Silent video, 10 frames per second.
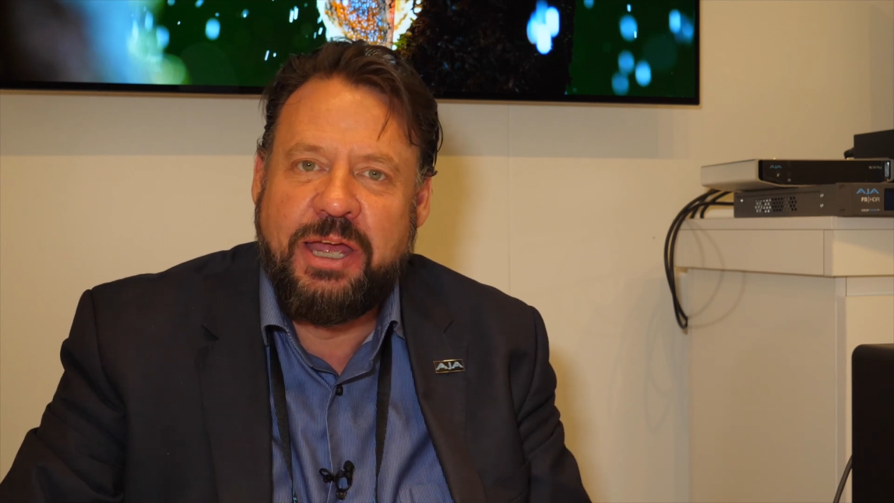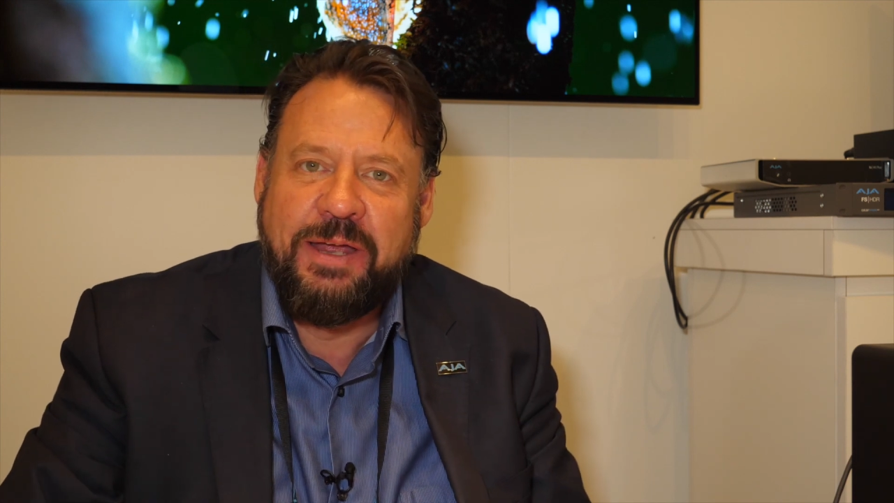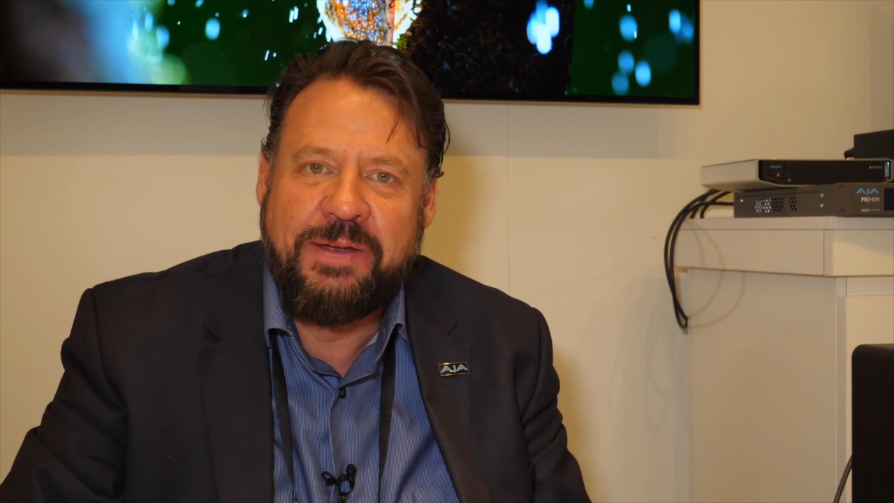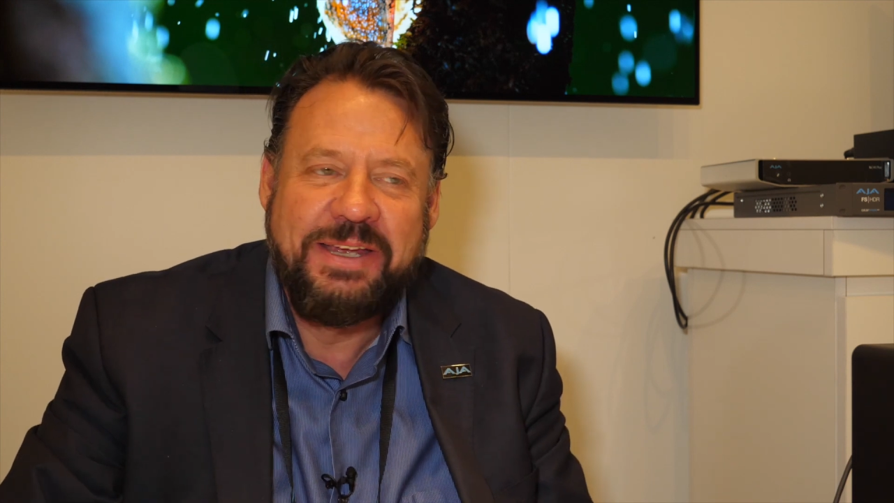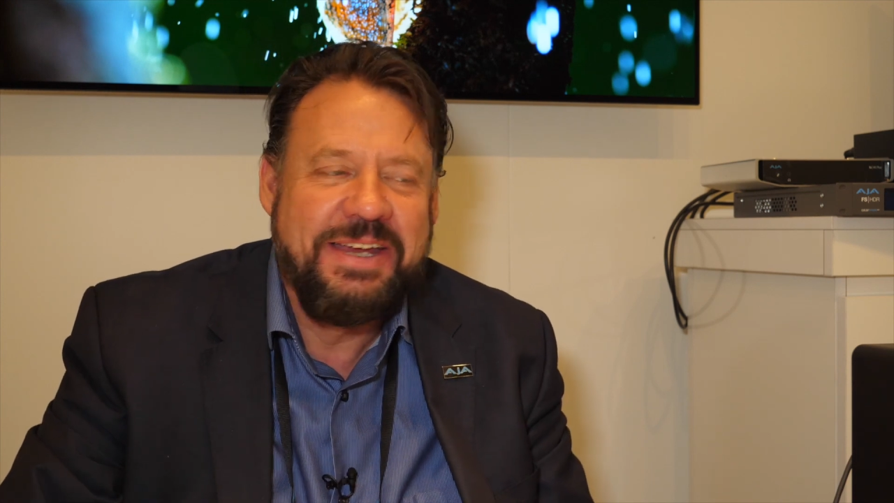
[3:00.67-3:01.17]

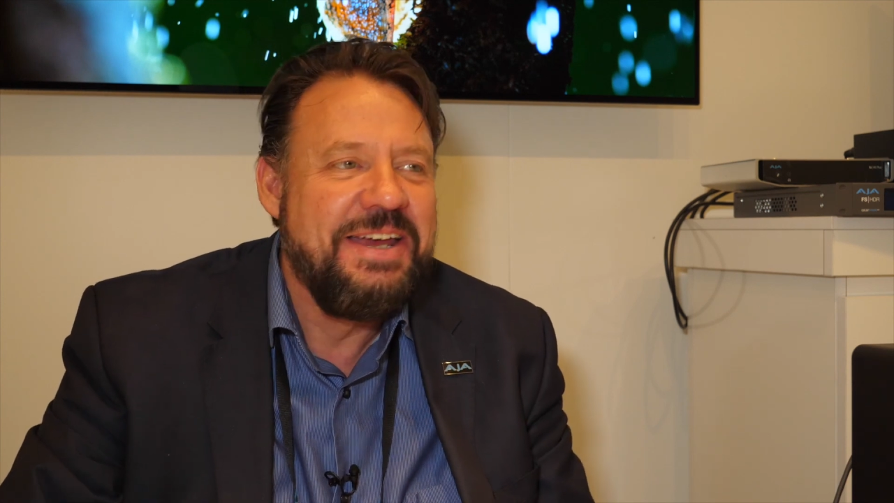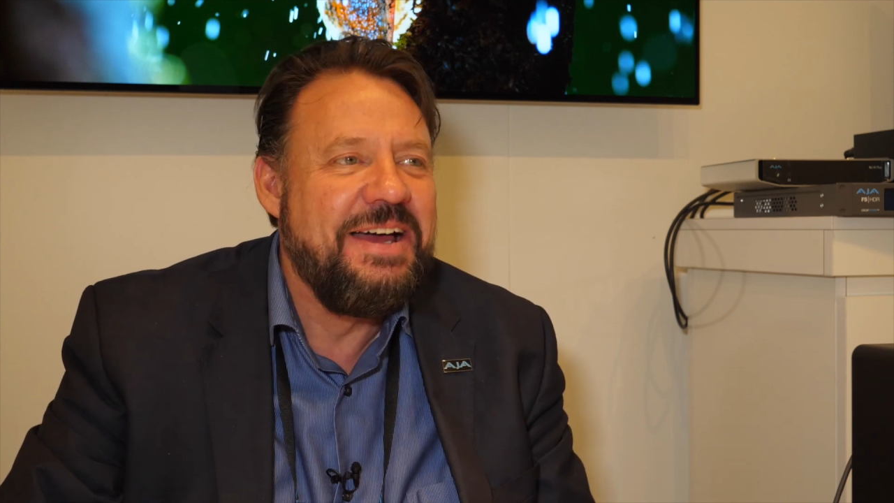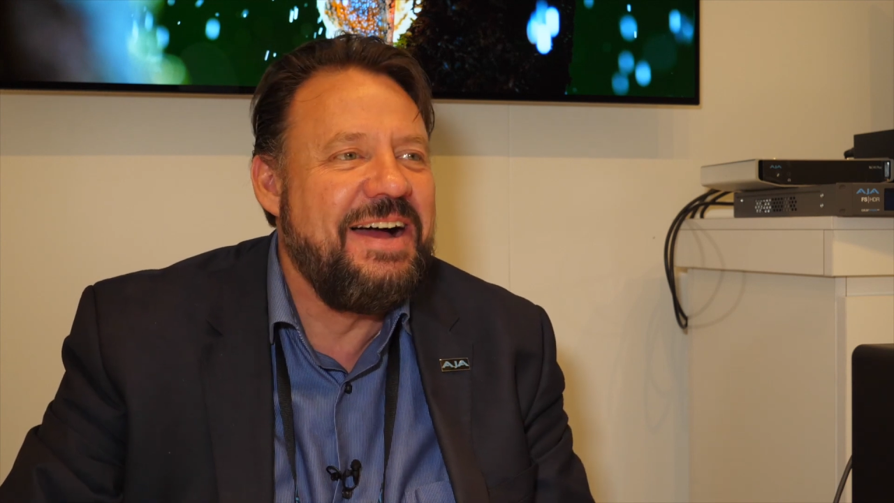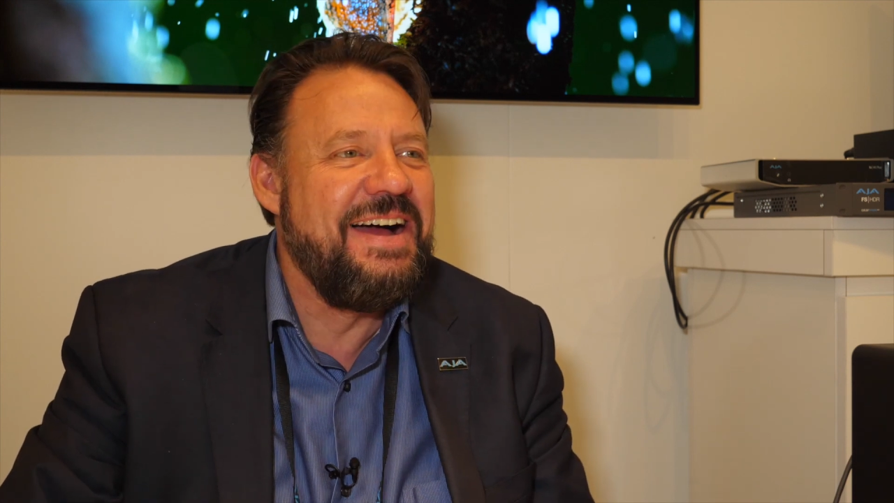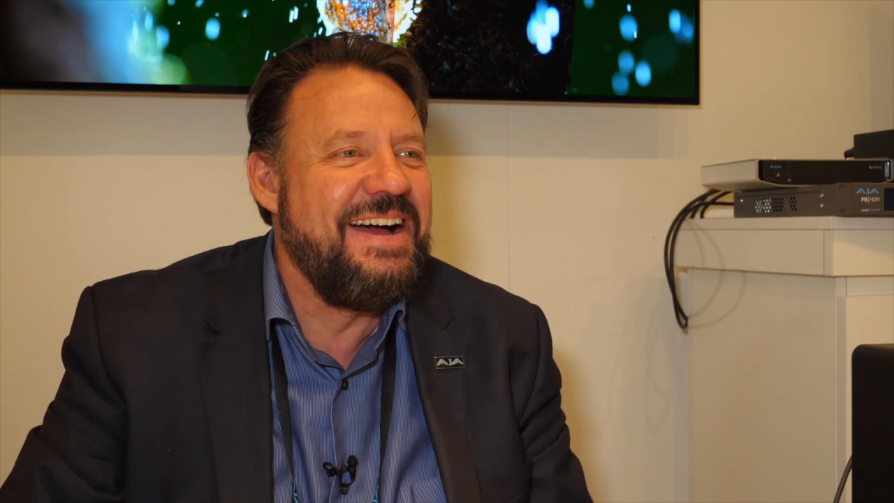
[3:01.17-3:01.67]
pay.
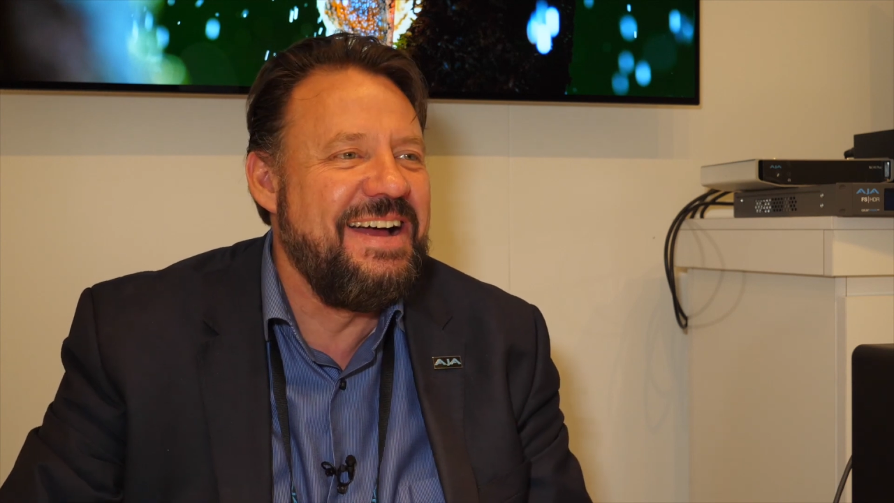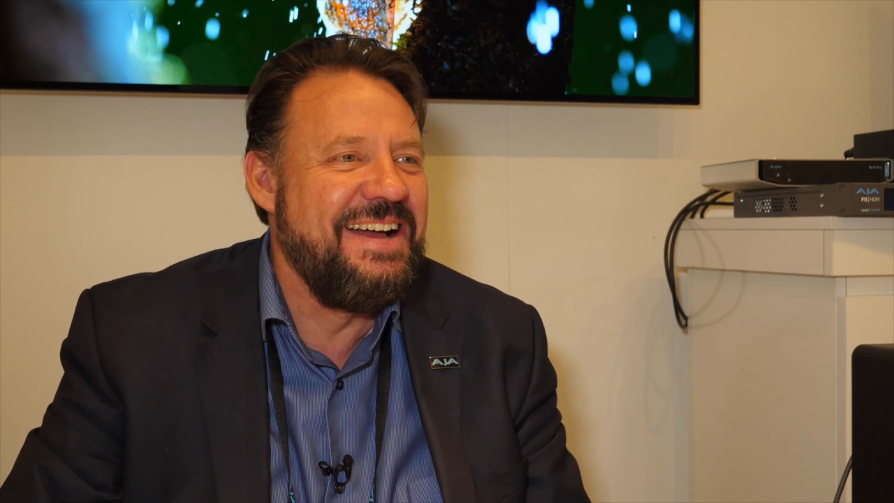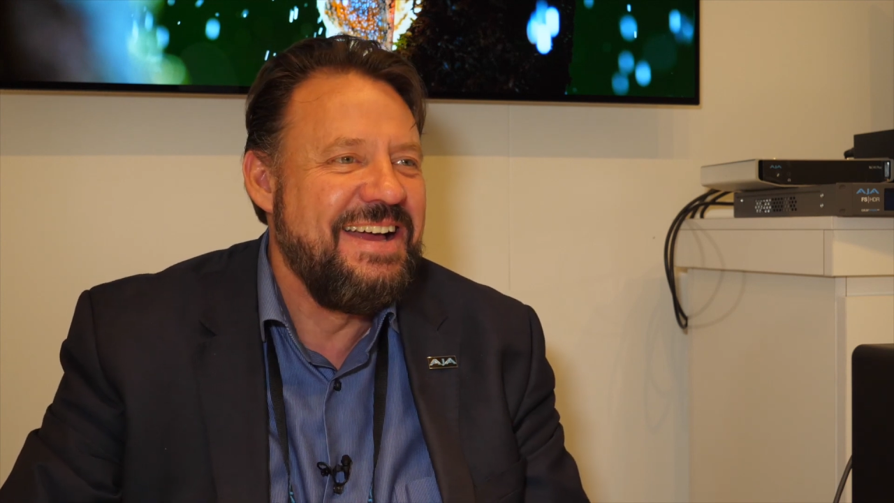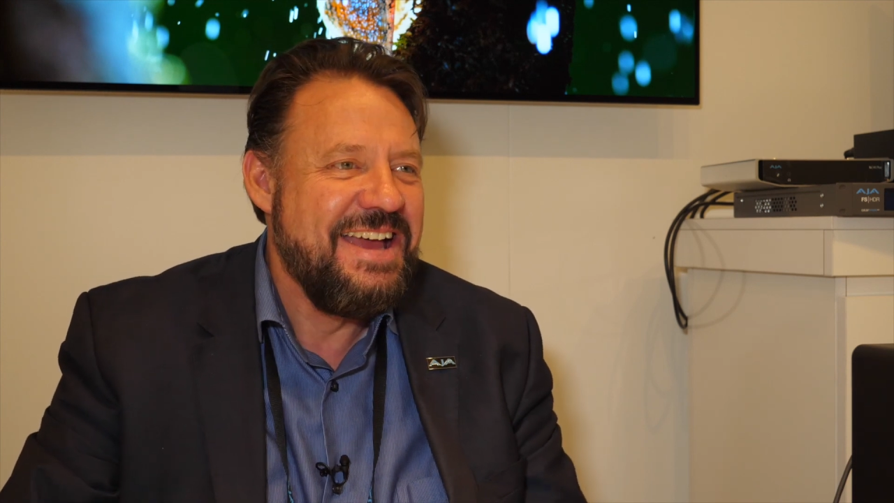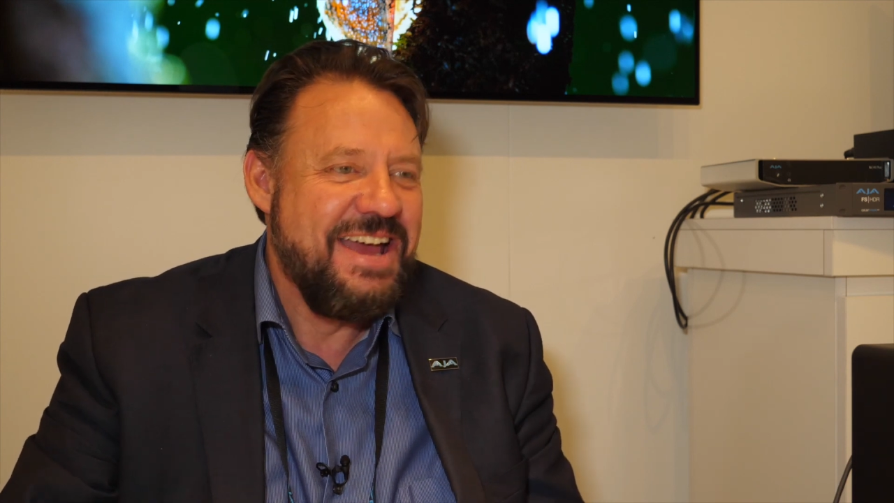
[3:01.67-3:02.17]

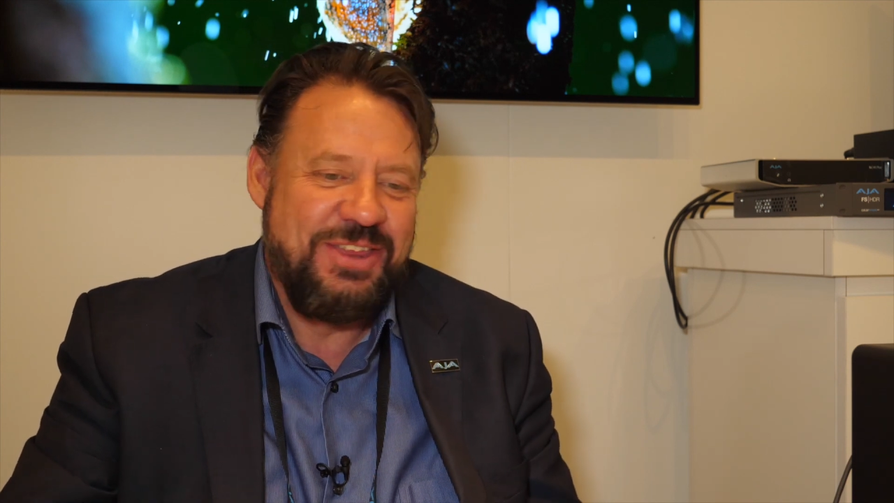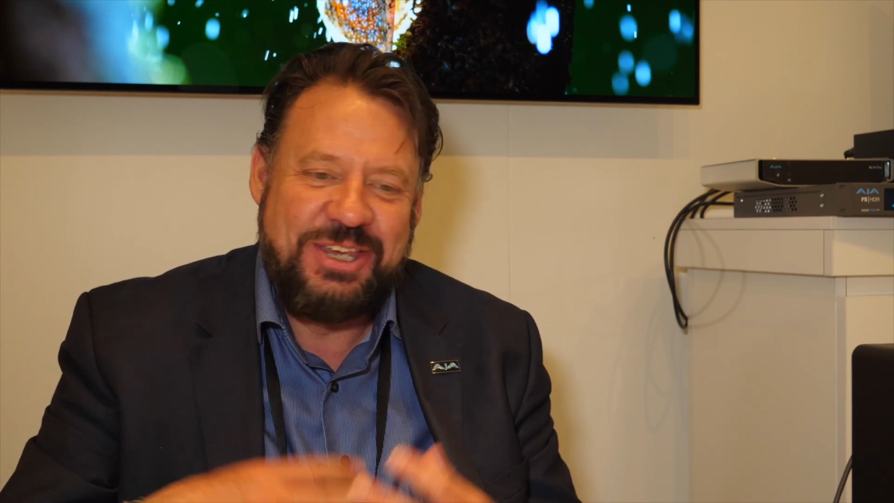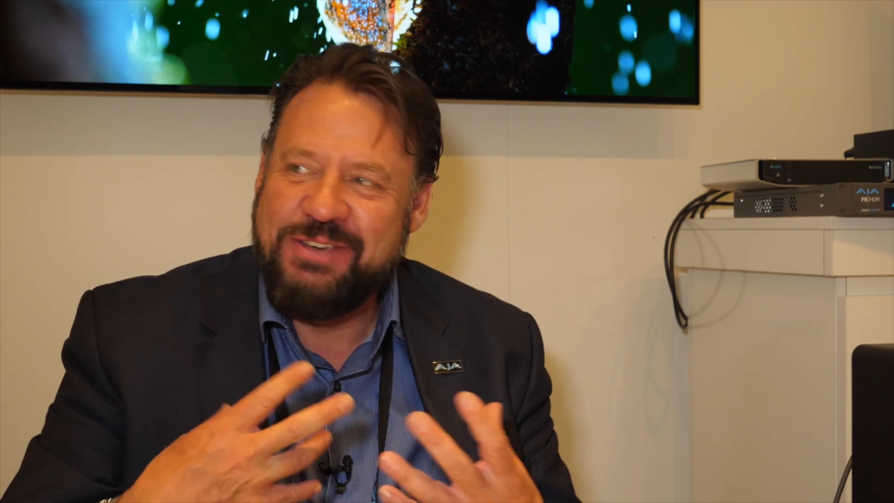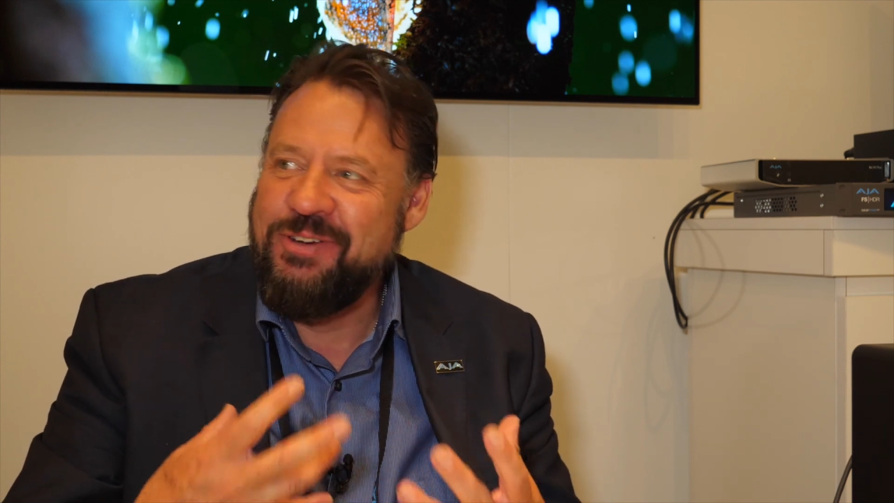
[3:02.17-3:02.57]
These